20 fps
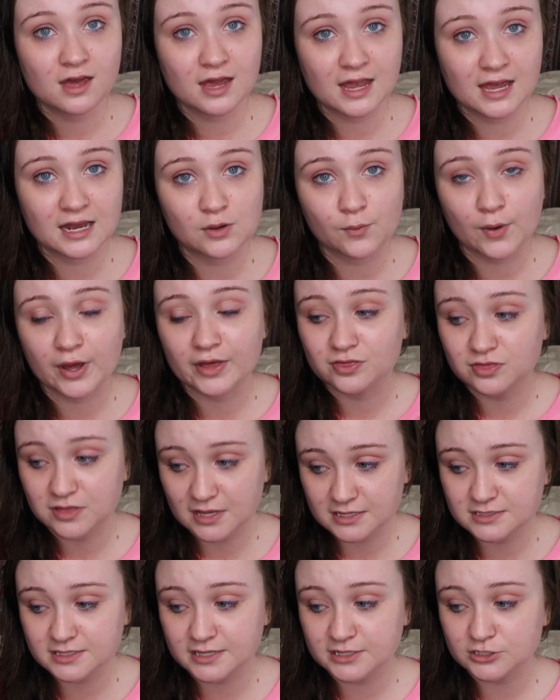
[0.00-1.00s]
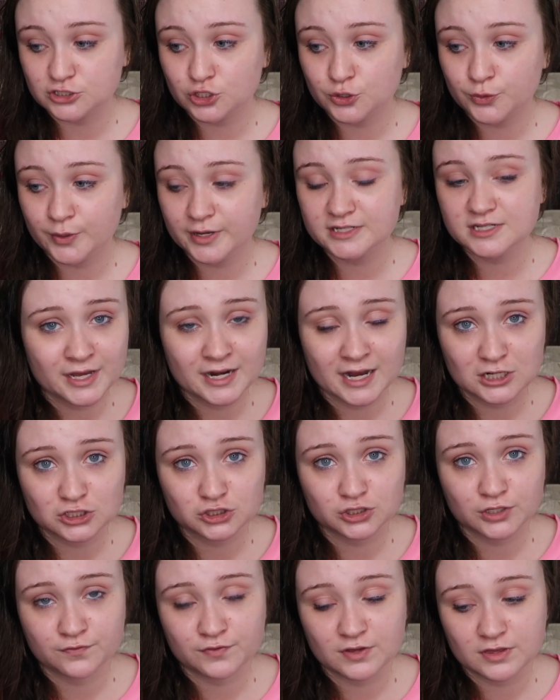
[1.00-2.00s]
Anyway, let's get to it and
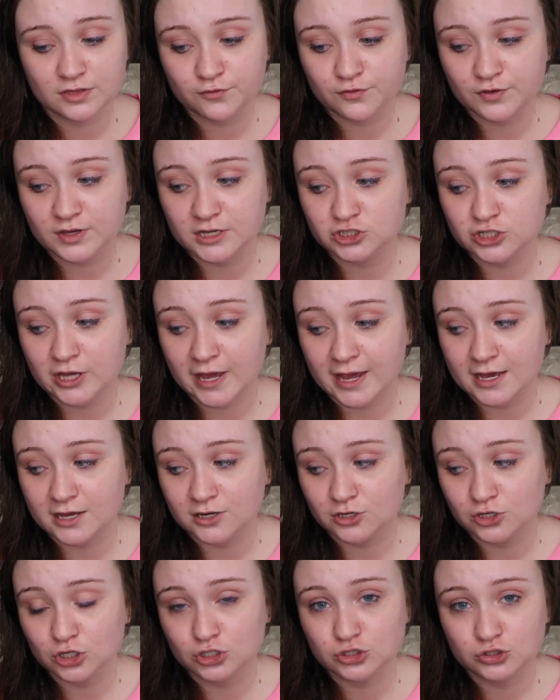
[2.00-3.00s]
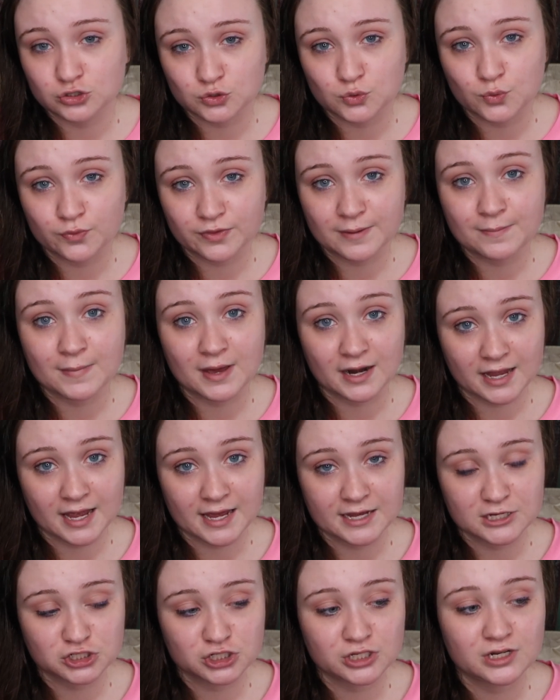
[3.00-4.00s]
actually feed the fish and do the
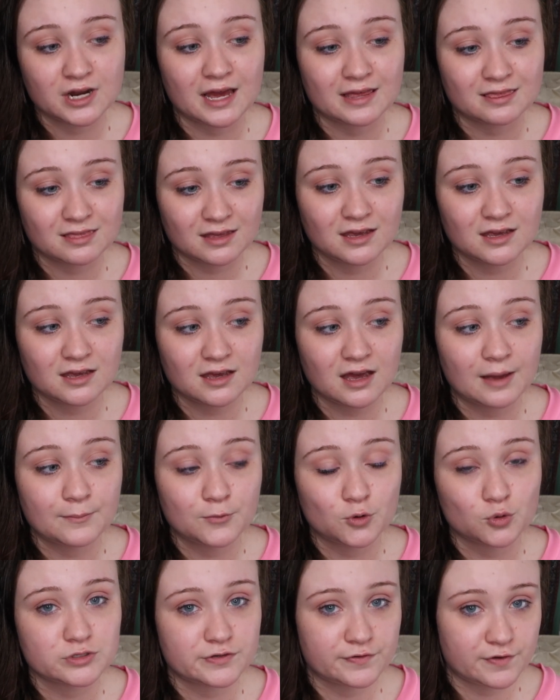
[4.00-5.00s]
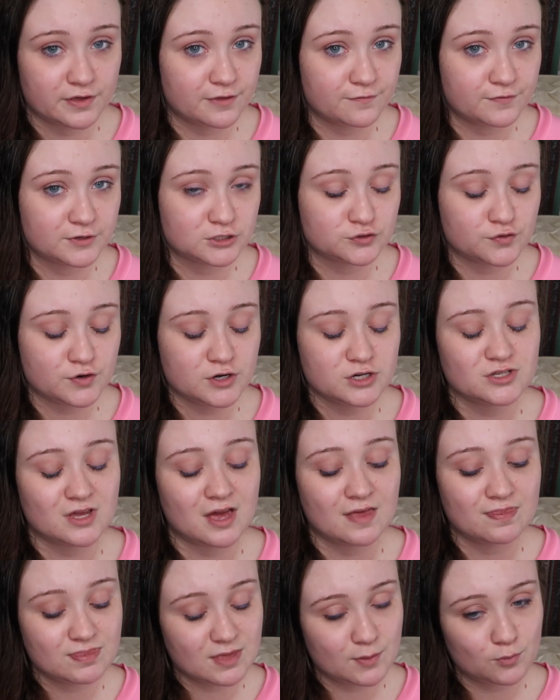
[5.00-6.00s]
medication. I think I'm going to feed the fish first,
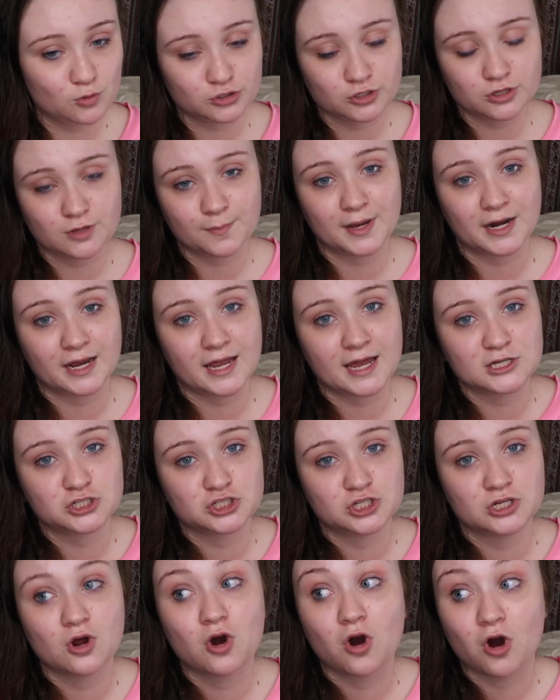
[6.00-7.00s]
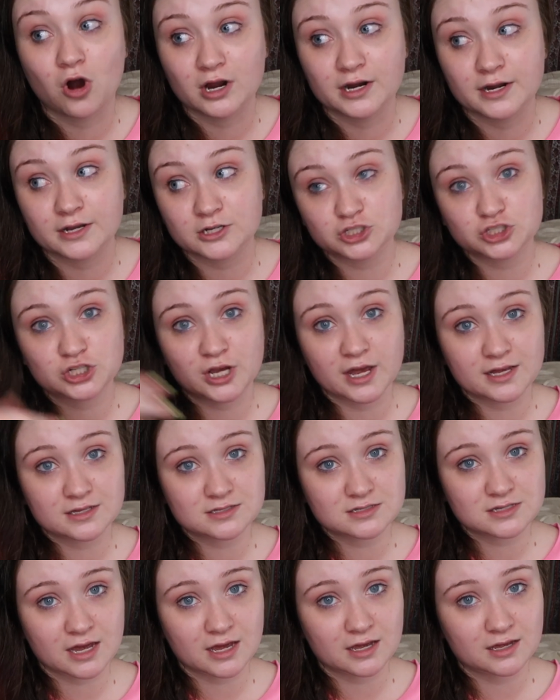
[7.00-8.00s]
and then we'll do the medication on
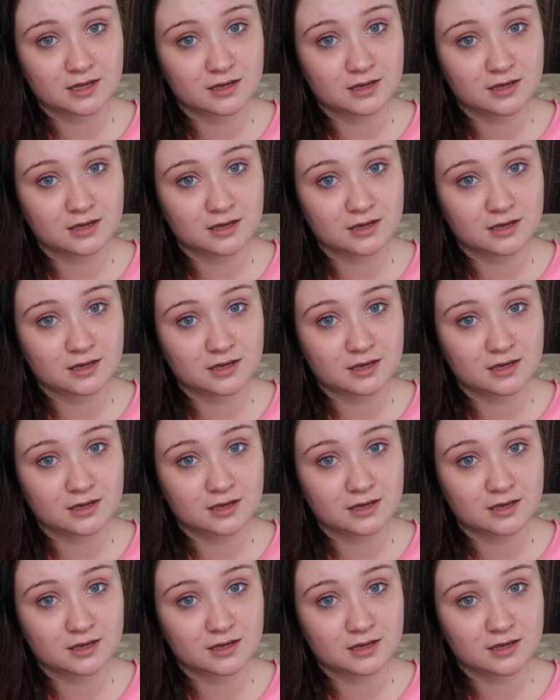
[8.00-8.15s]
Shang's tank.